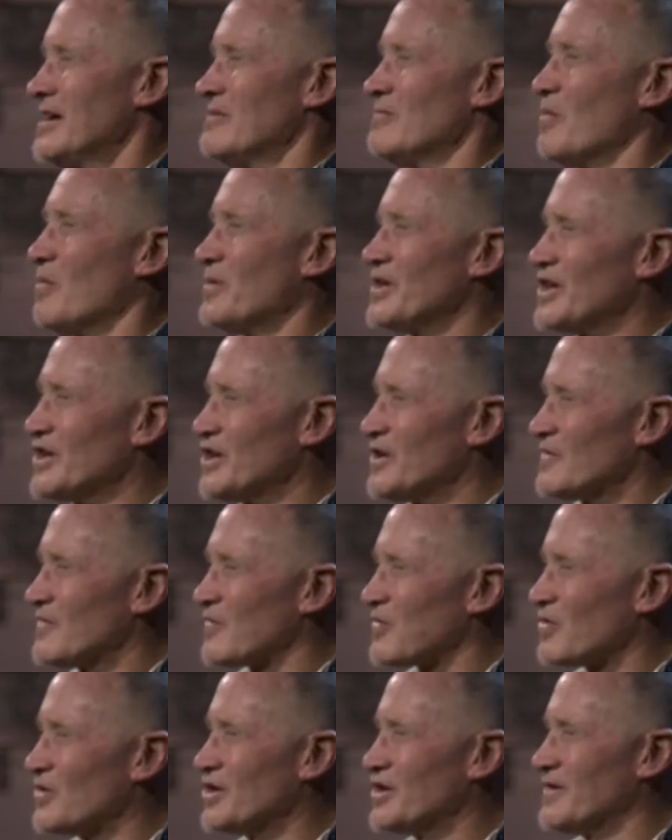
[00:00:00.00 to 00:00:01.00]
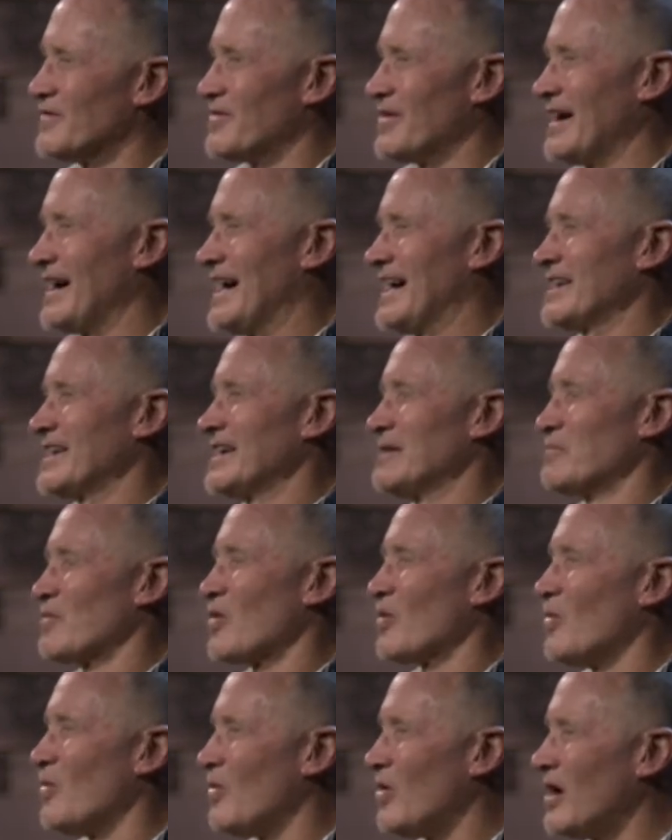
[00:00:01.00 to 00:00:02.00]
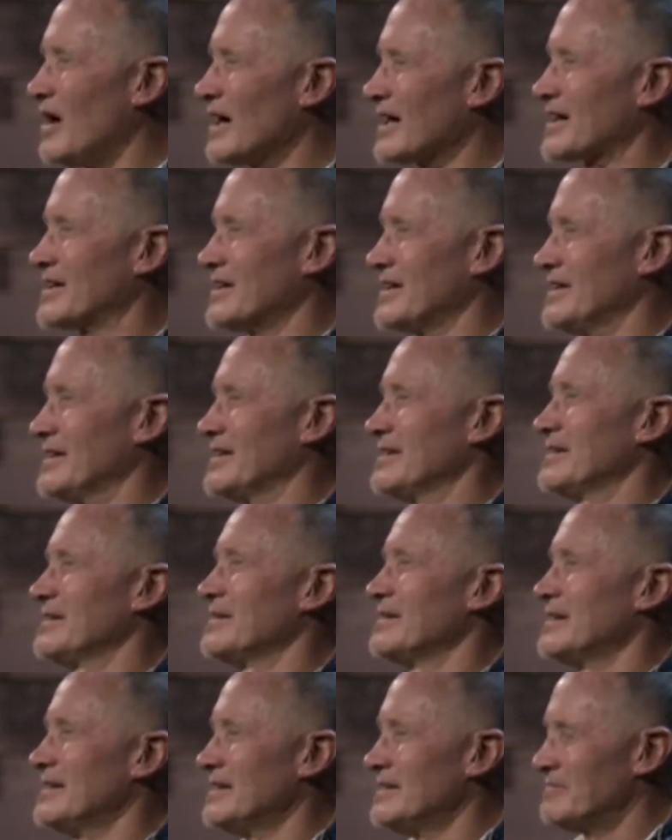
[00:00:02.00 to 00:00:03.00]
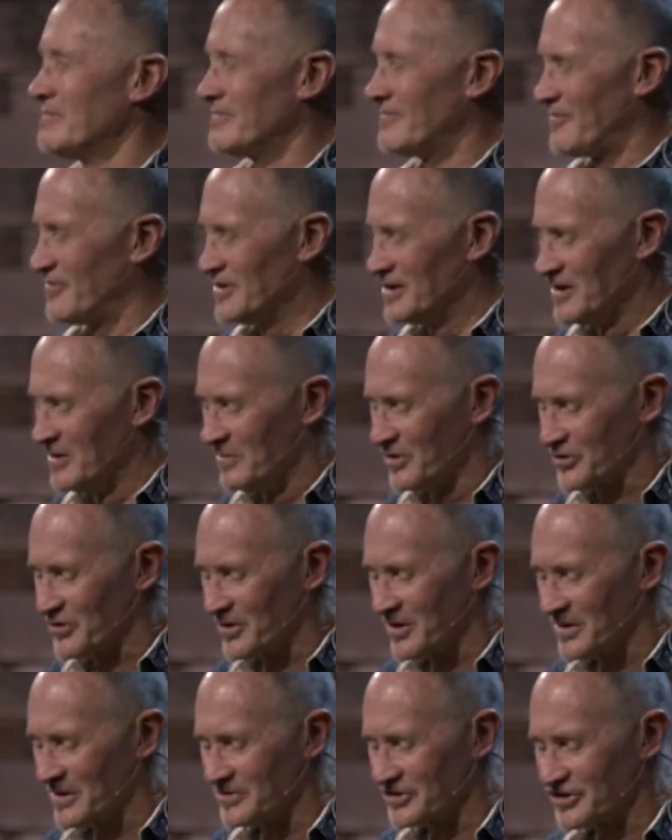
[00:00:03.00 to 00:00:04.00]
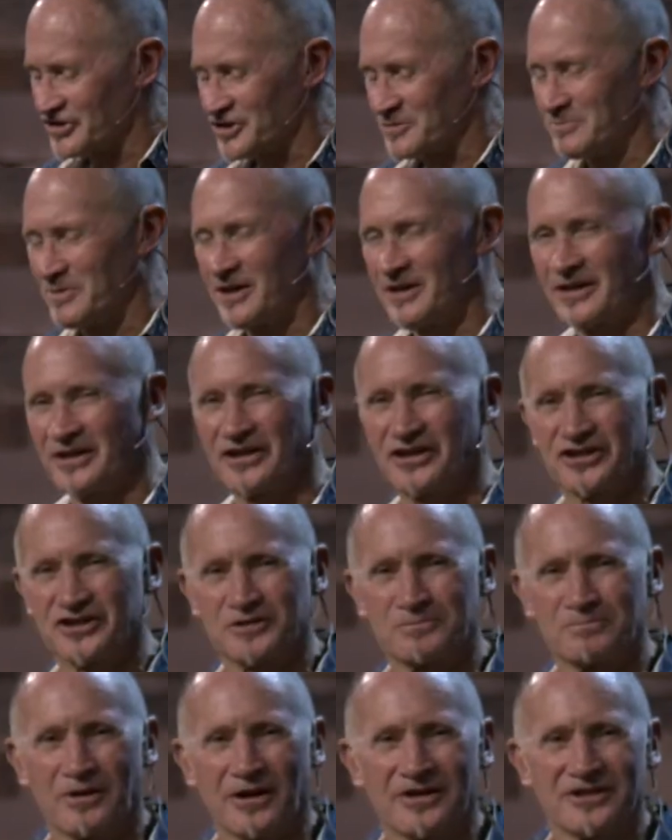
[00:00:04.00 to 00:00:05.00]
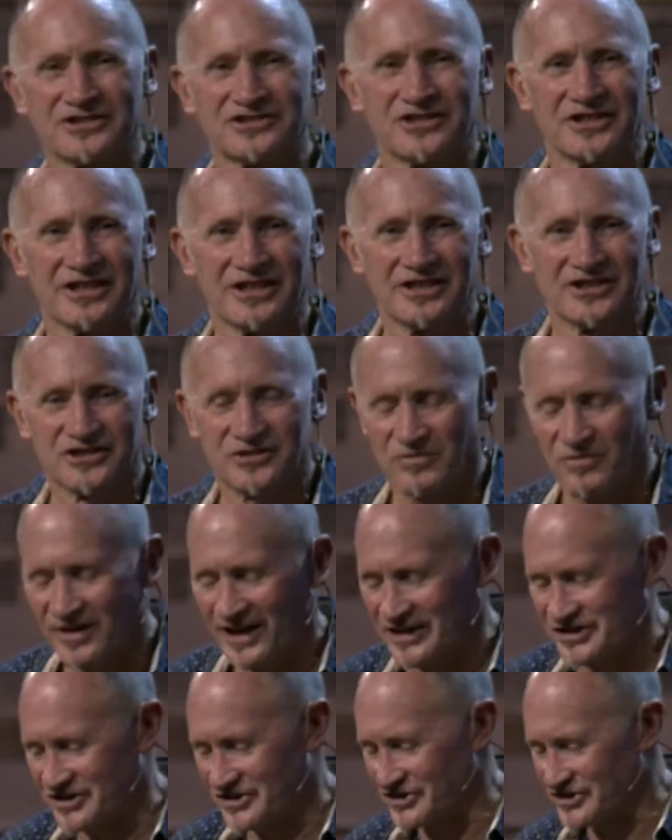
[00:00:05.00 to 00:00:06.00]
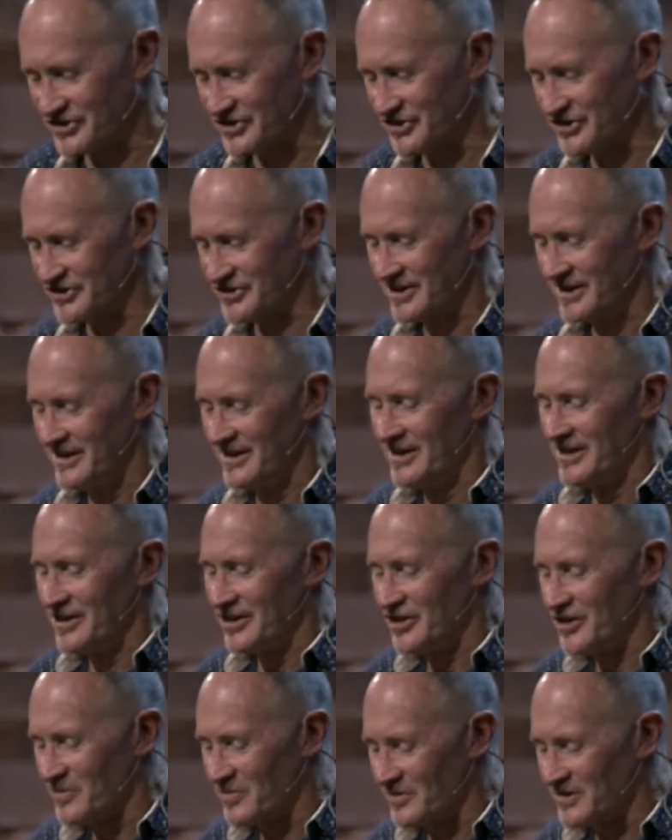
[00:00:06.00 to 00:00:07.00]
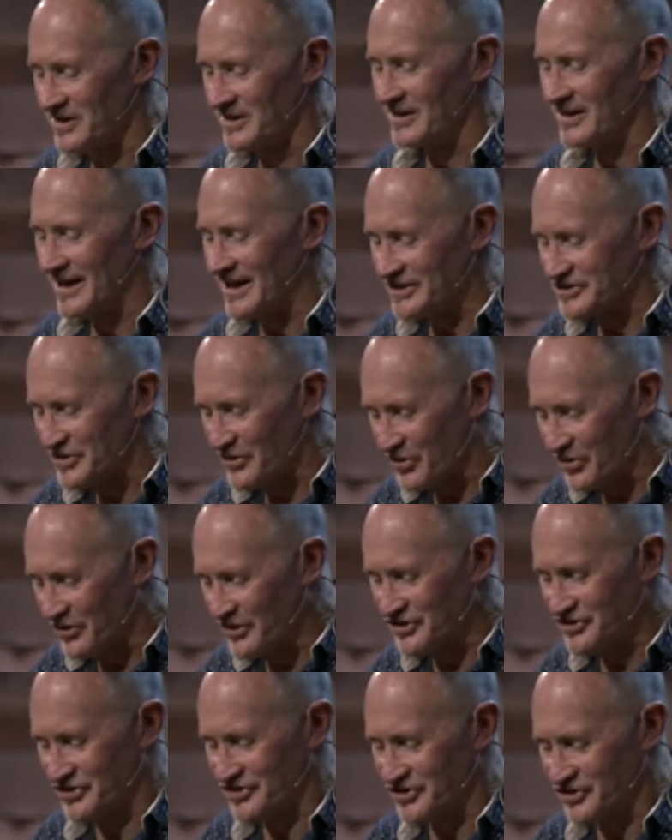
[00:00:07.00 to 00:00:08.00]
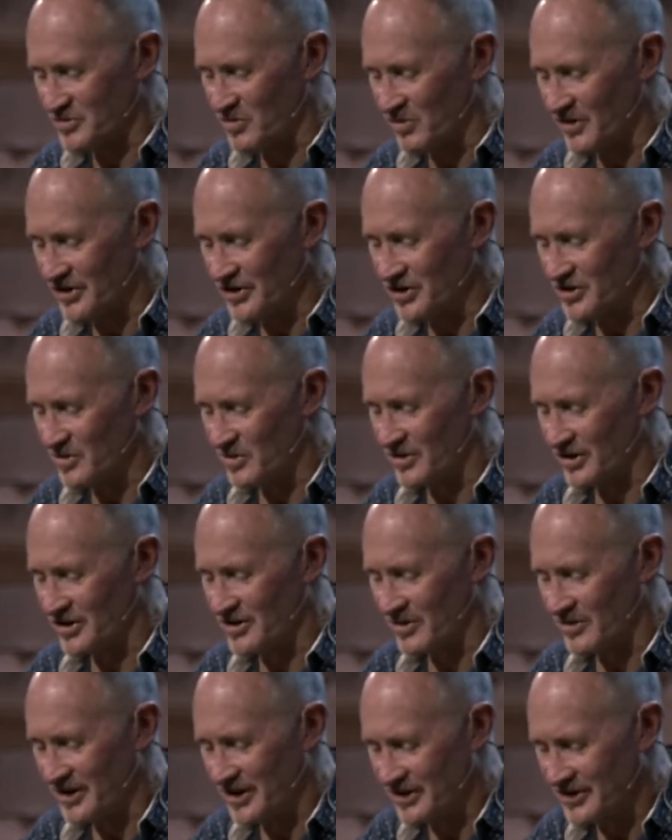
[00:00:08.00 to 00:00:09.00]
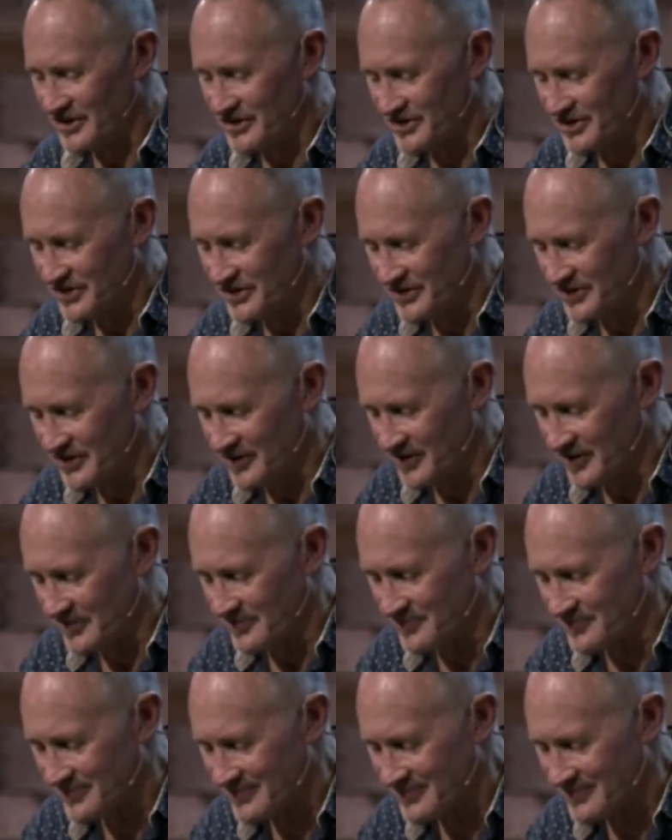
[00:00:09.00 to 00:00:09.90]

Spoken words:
When we get free of that and we're walking it filled with the Holy Spirit, experiencing His righteousness, you realize this is what you were created to do.